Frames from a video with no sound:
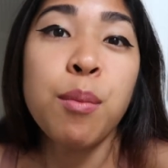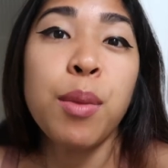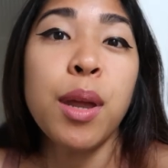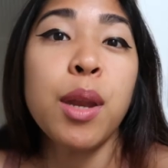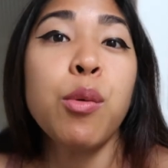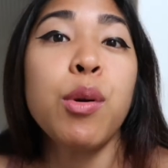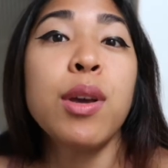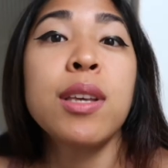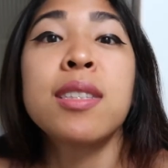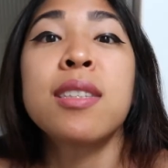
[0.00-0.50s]

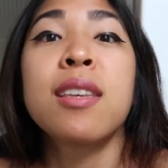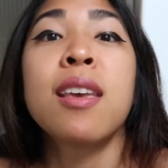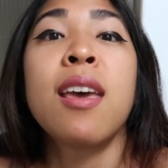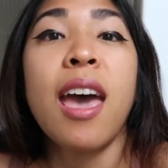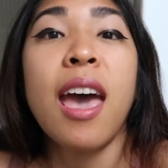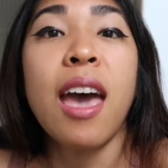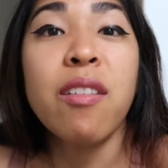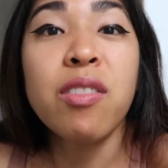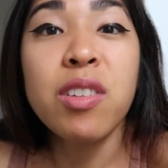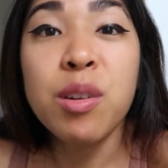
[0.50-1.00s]
Anyways,
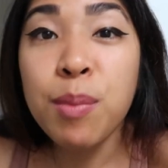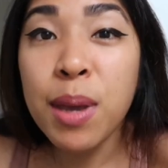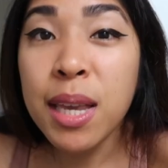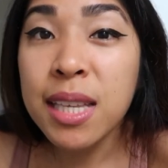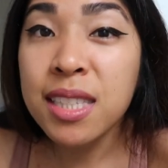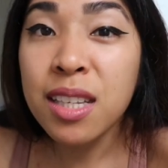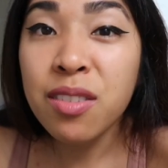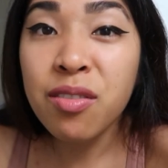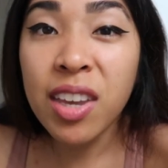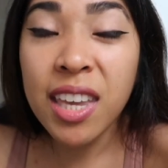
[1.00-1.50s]
have an
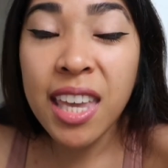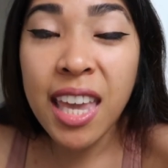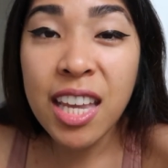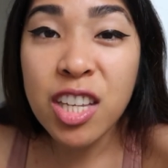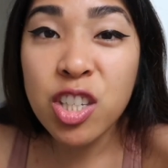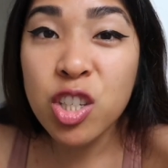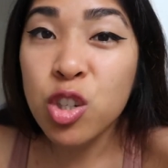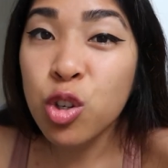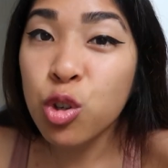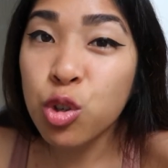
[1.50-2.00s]
amazing
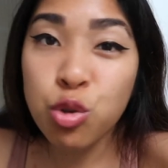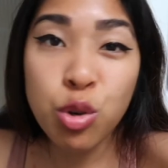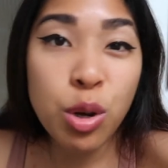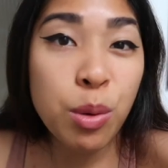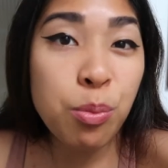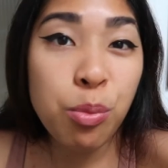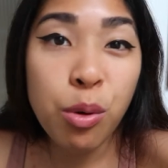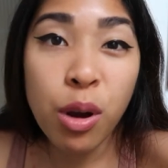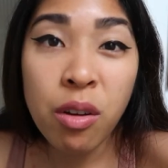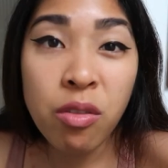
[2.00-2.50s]
vacation or
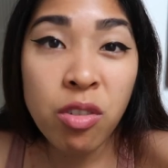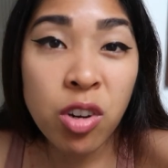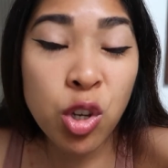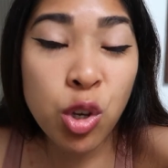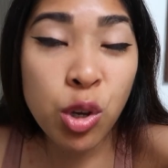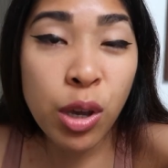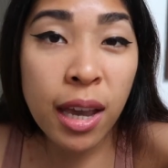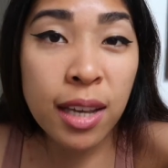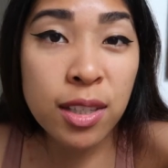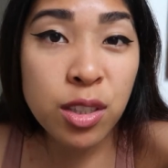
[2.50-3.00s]
trip wherever
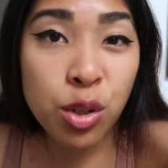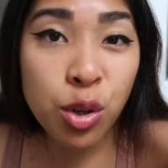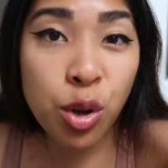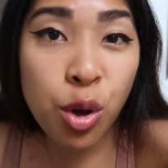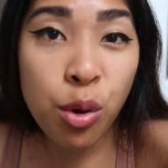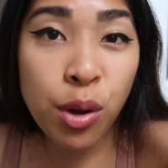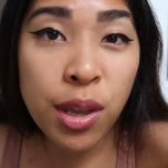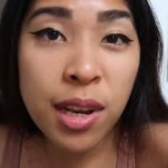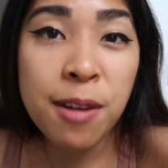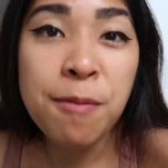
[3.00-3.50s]
you guys are
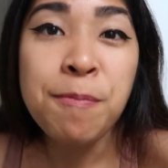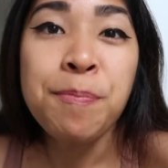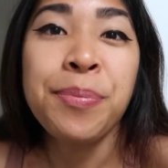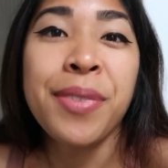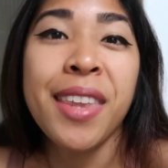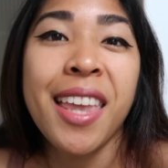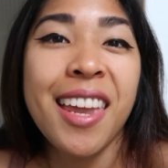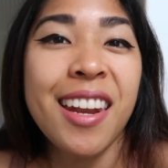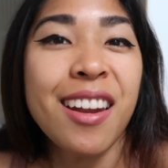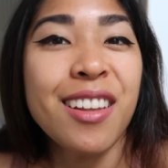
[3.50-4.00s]
going,
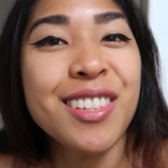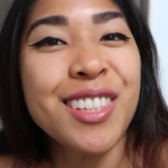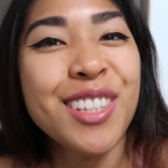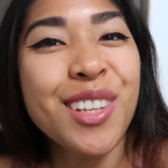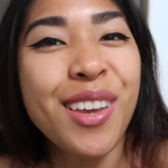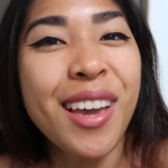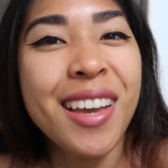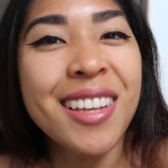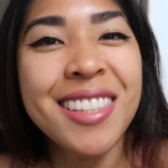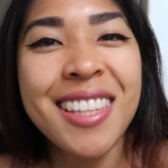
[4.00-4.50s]
and I'll see
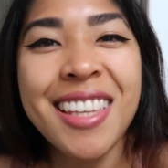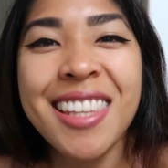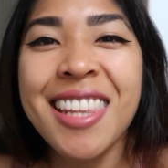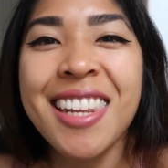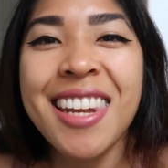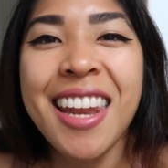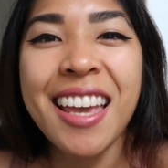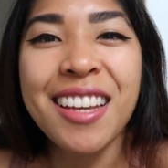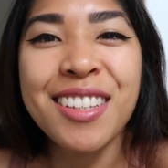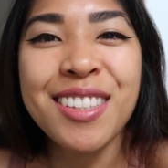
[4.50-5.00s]
you guys in the
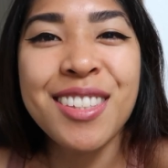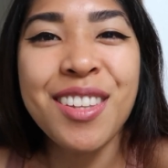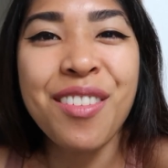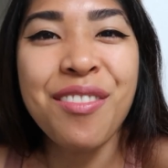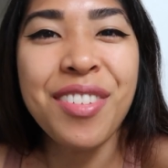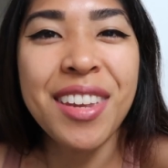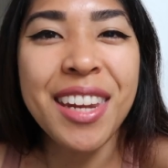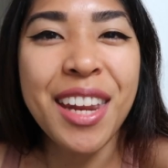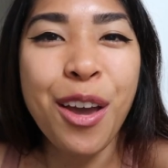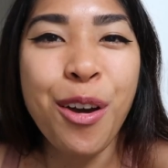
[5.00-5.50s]
next
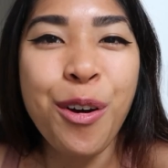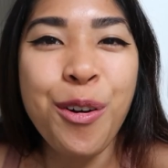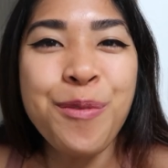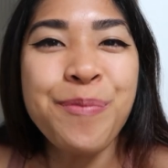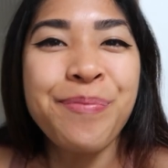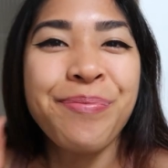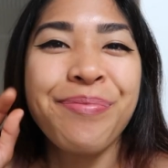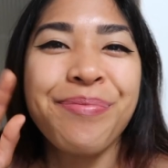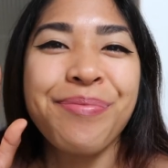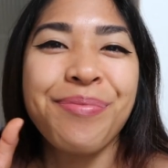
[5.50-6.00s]
video.
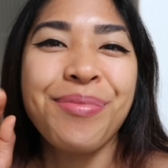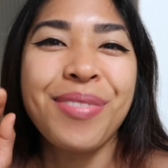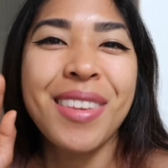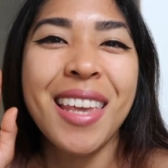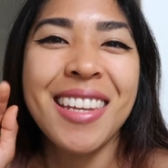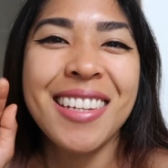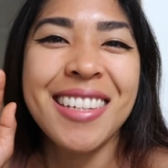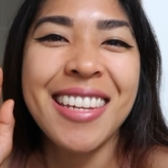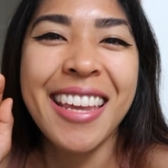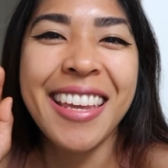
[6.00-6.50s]

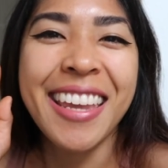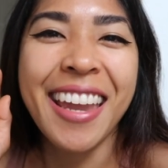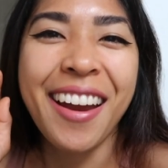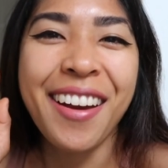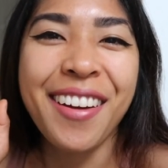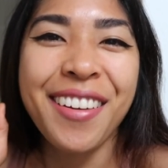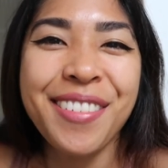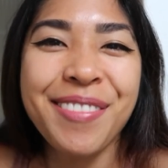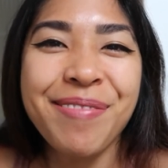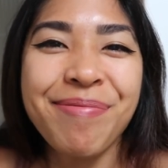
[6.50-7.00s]
Take
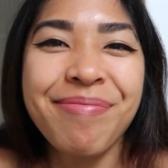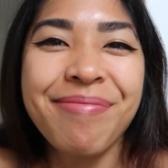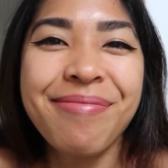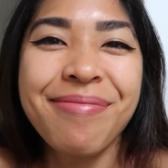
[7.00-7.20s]
care.